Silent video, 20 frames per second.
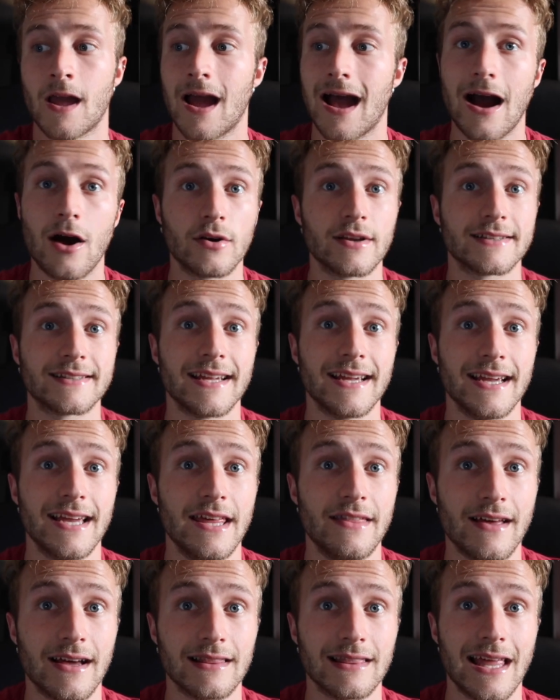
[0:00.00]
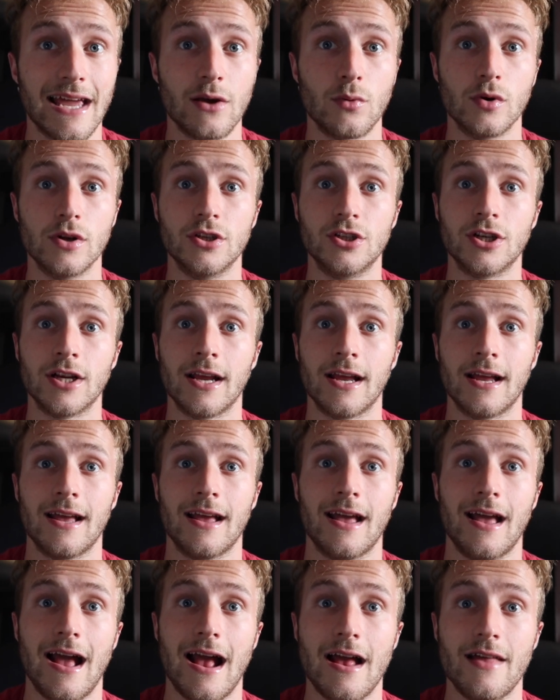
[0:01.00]
how to say it in that language.
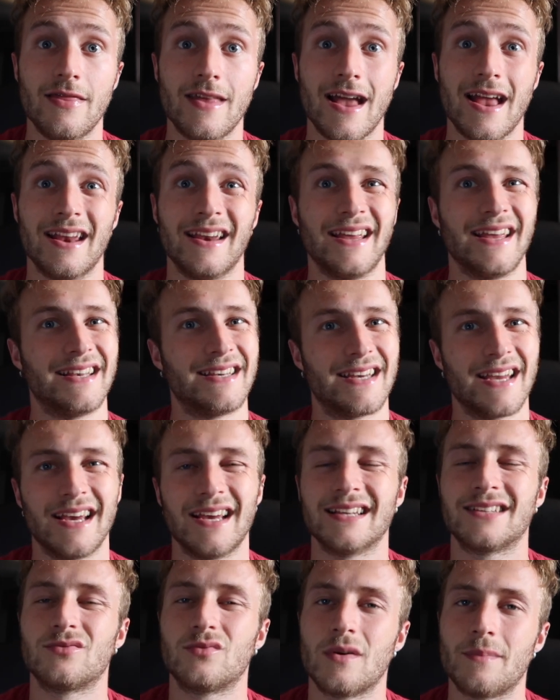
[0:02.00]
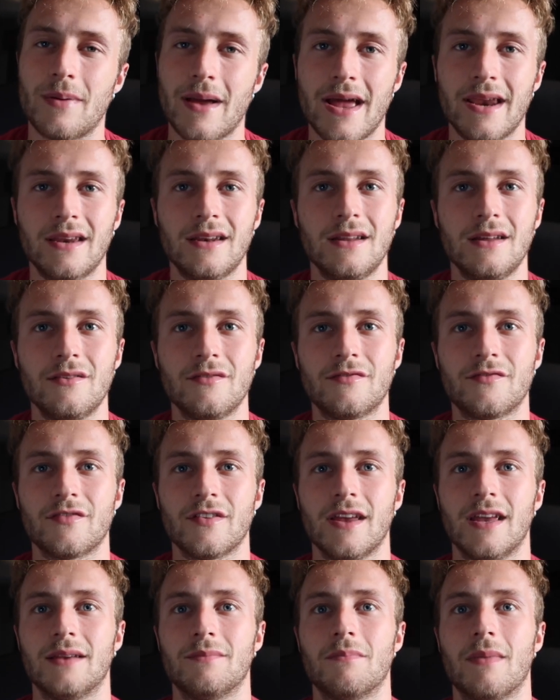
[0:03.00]
And then it's repetitive.
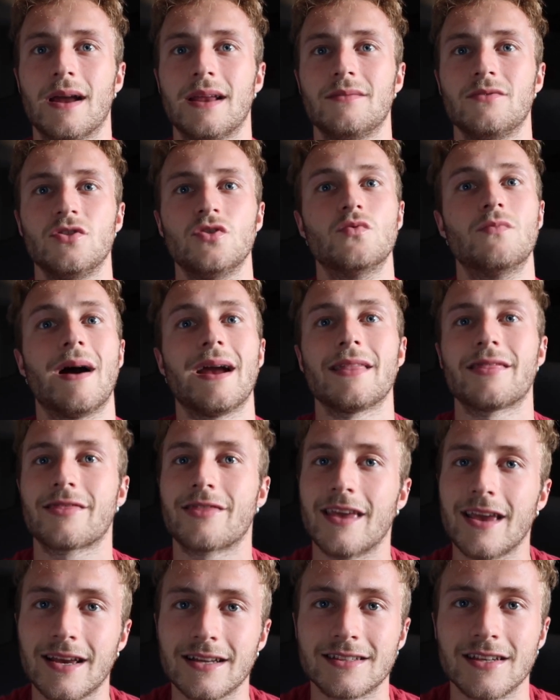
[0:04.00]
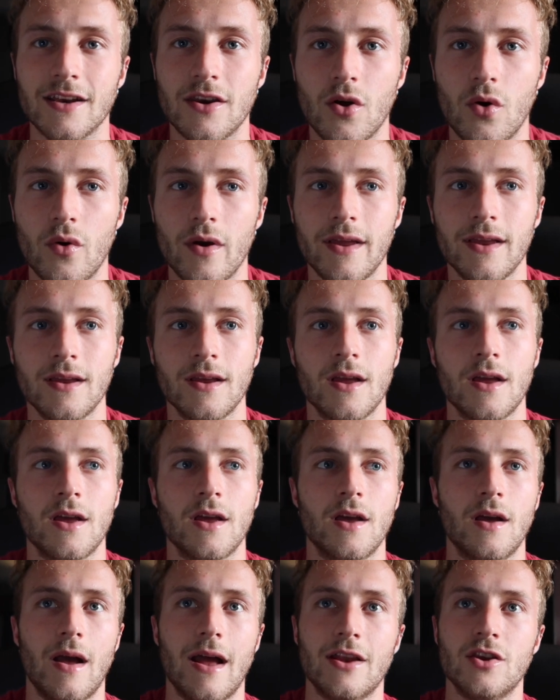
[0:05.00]
You might think it's annoying,
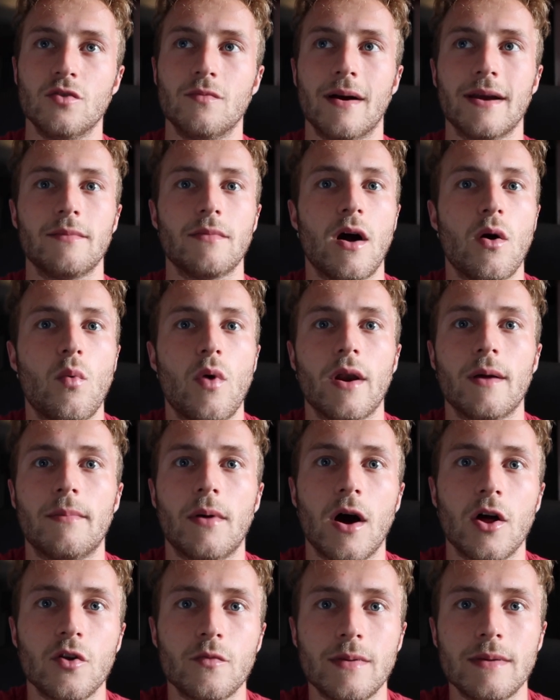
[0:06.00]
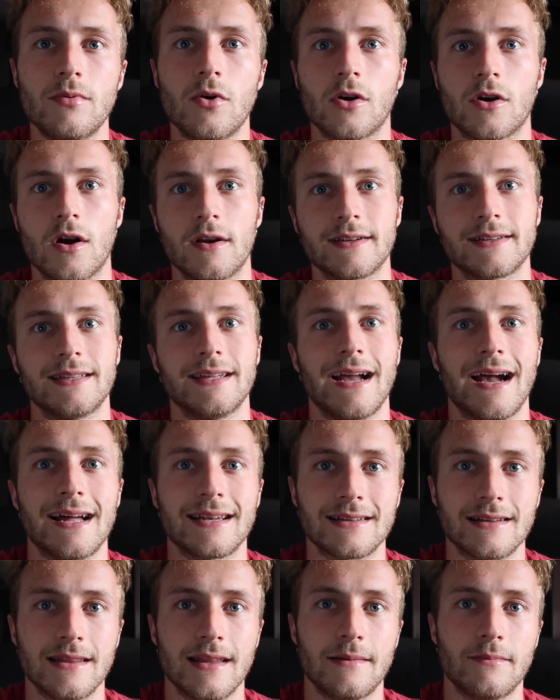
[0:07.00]
and you might not want to bother people constantly
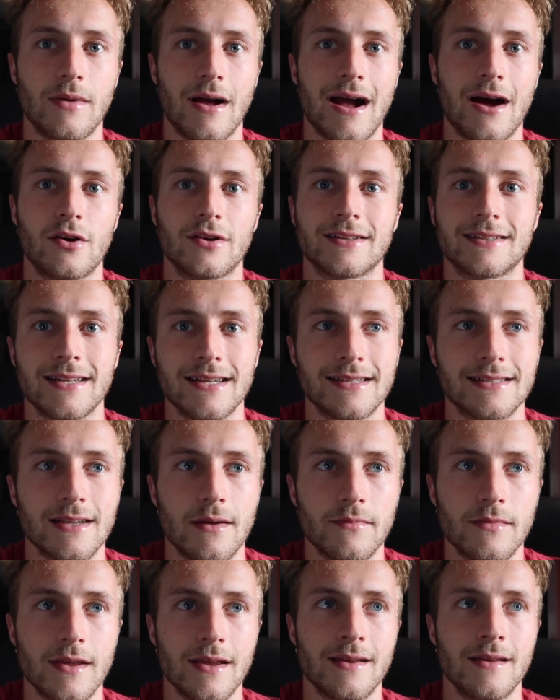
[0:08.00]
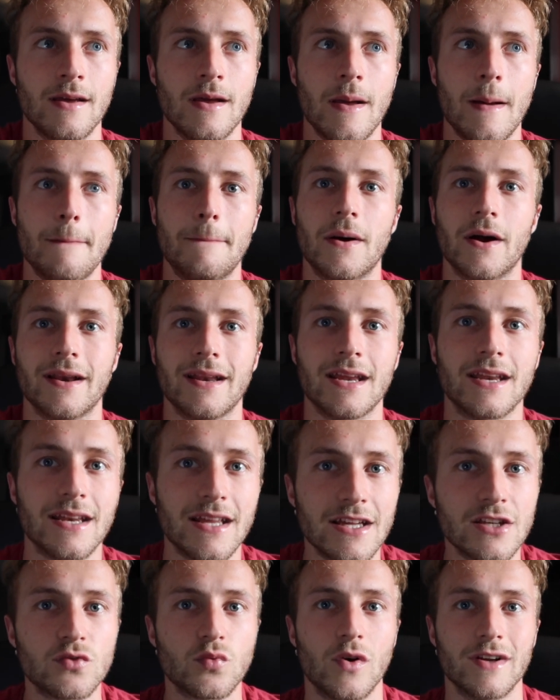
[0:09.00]
asking them how to say something, but
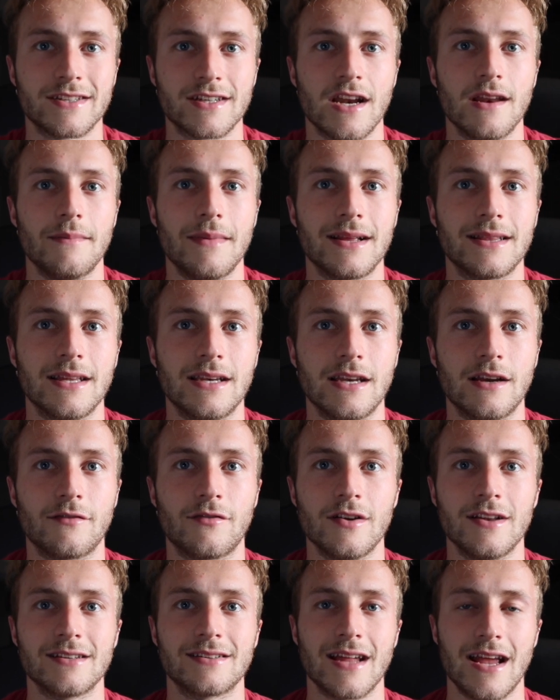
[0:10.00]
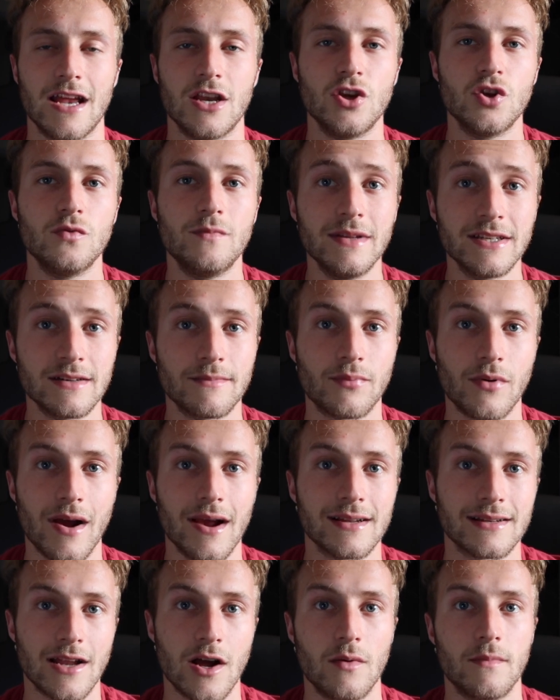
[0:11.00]
it is what's going to make the difference. And you'd be
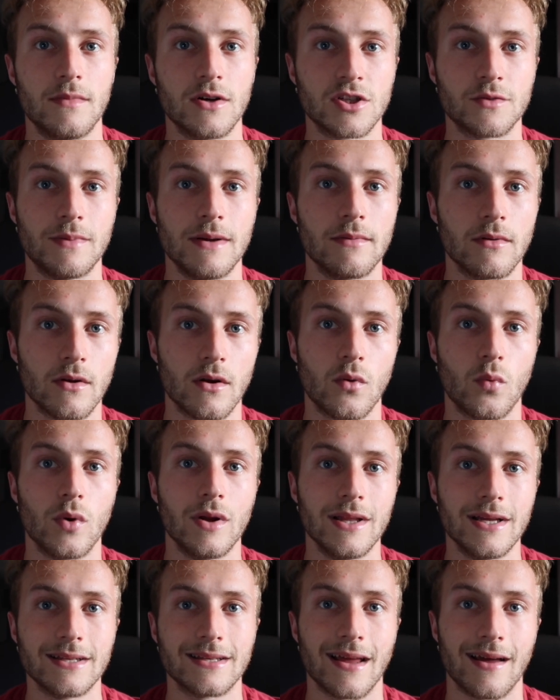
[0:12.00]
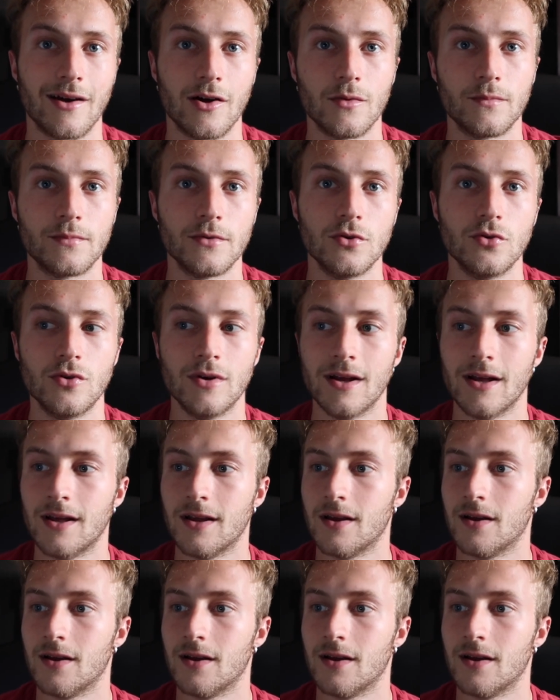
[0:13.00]
surprised how much people are willing to help you